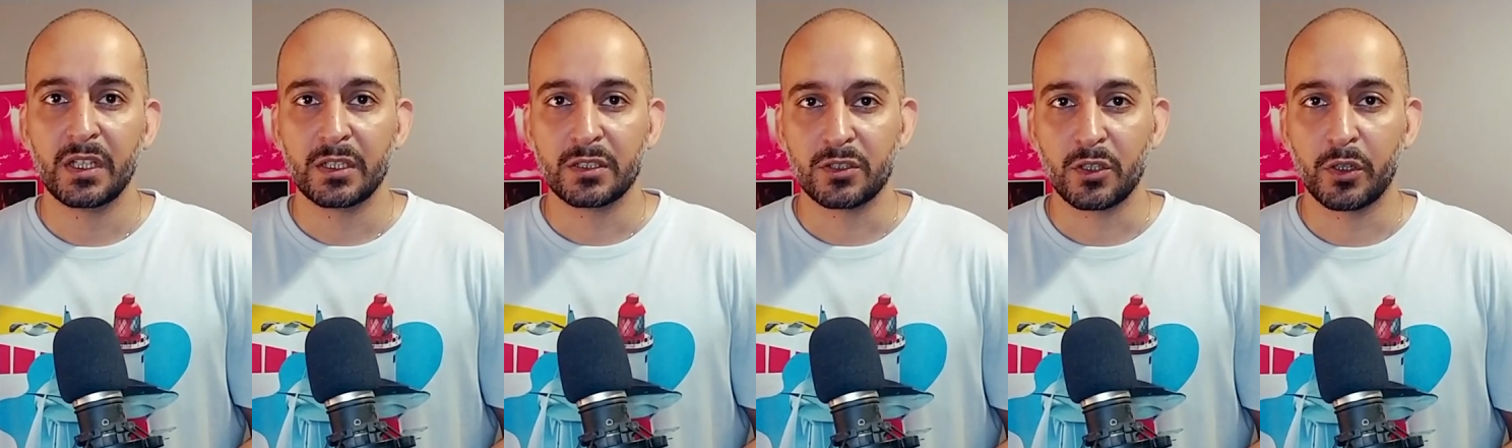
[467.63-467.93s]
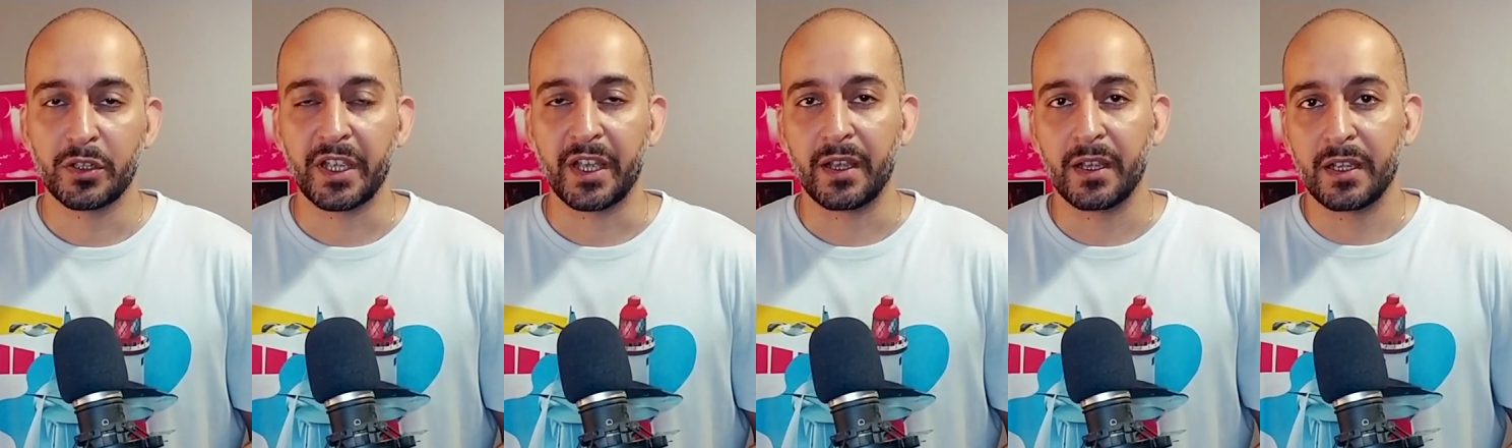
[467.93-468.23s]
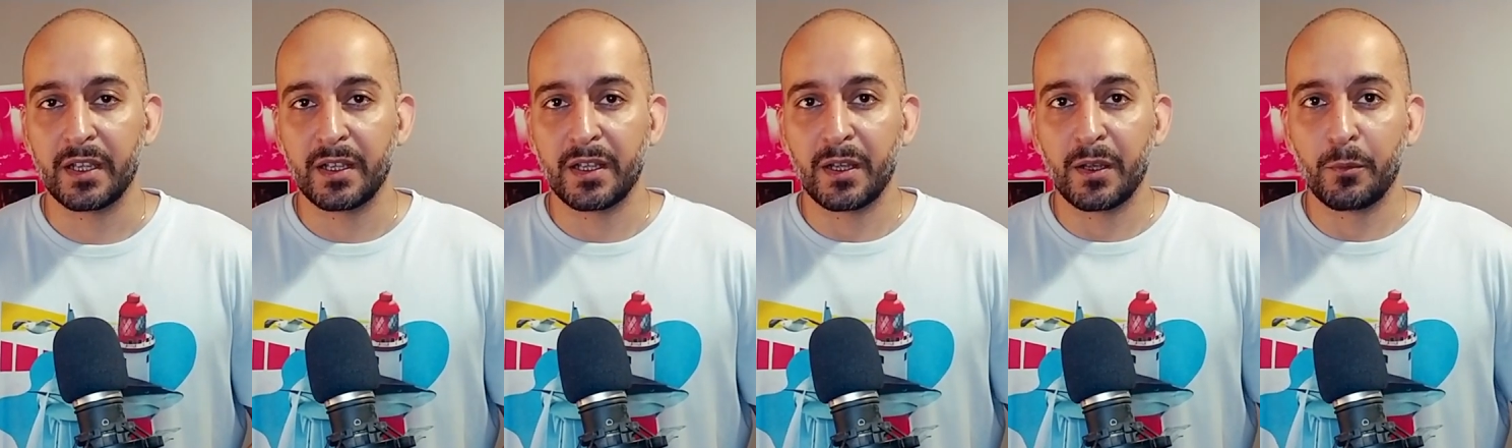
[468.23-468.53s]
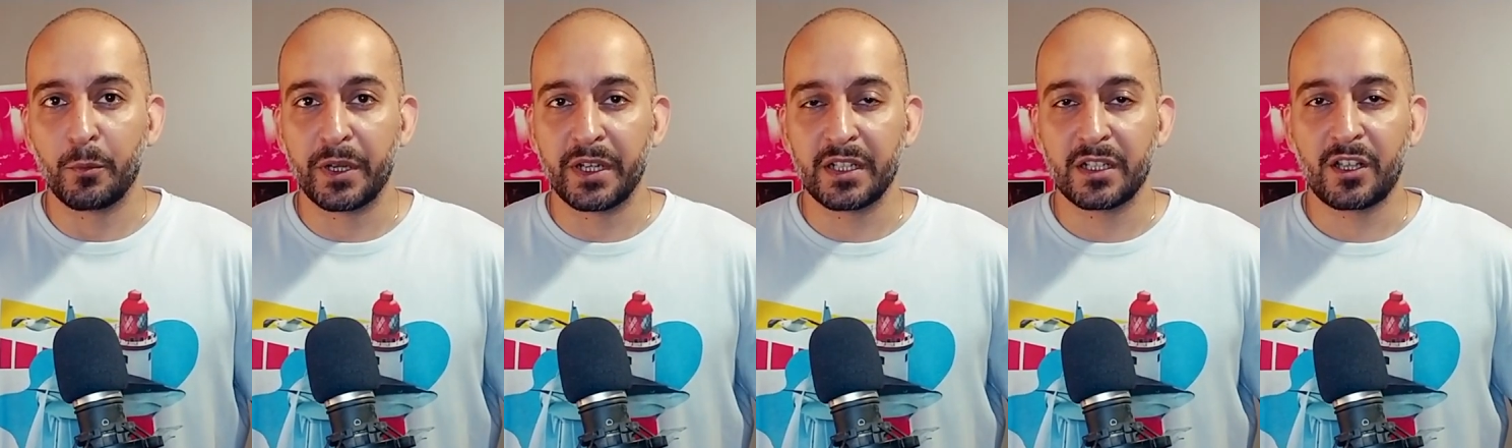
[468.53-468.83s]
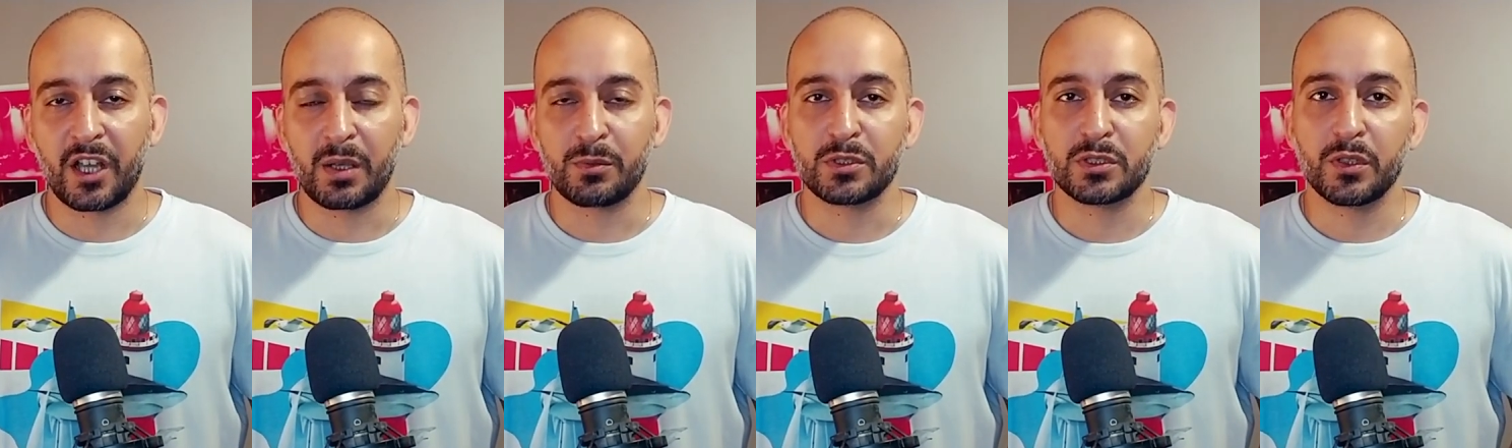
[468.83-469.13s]
So yeah, when it
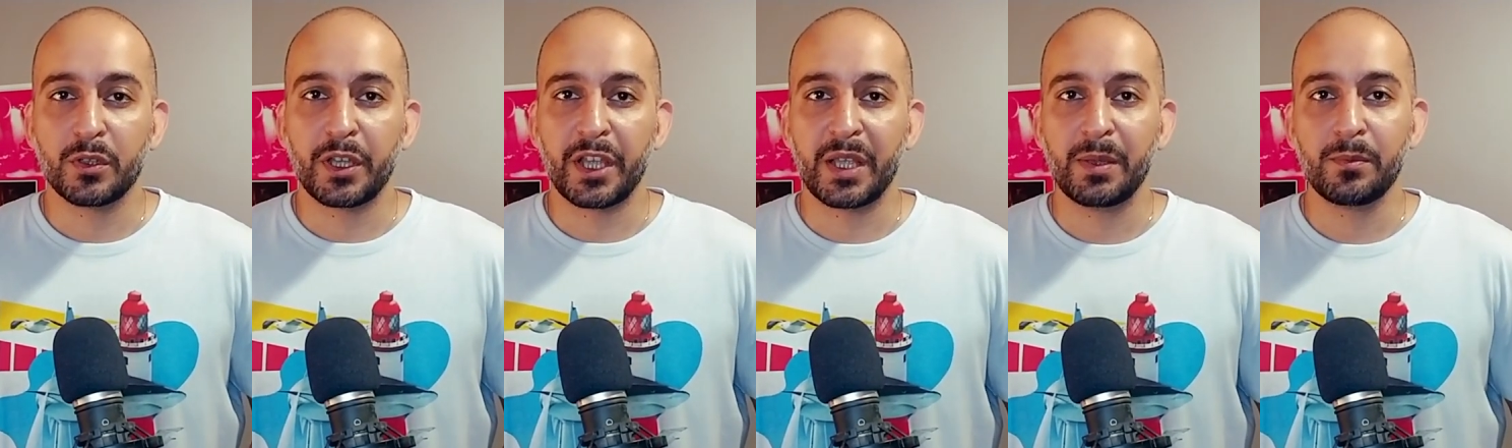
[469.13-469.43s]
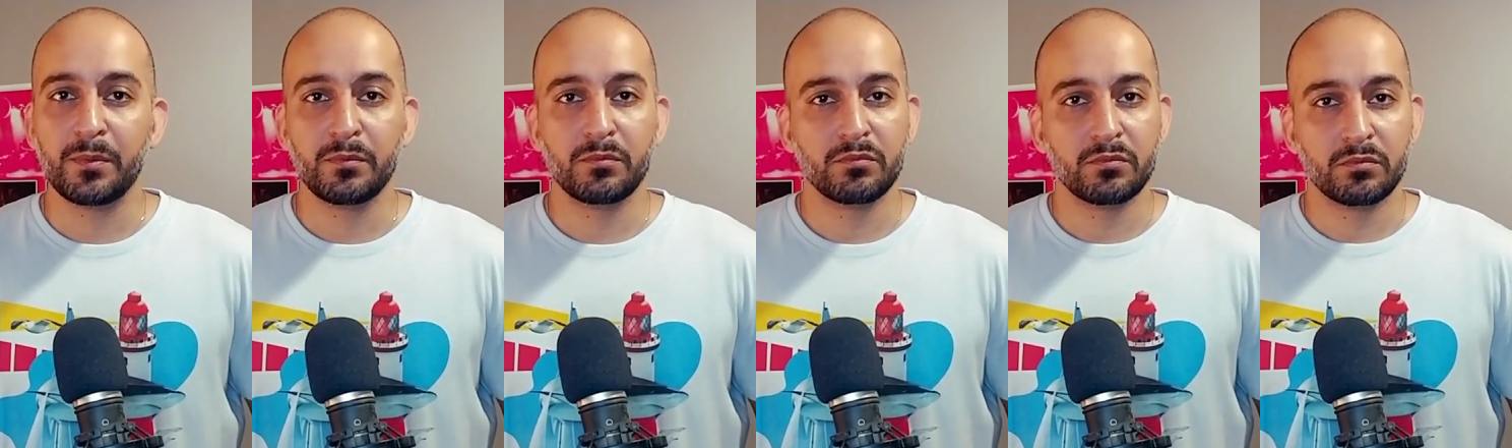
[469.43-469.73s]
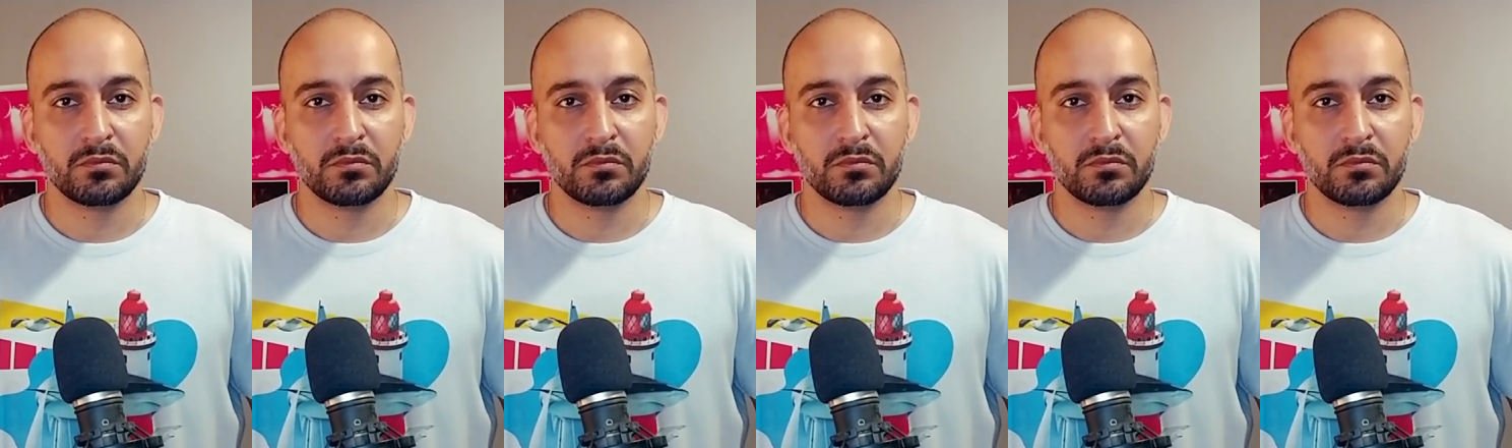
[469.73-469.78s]
comes to him,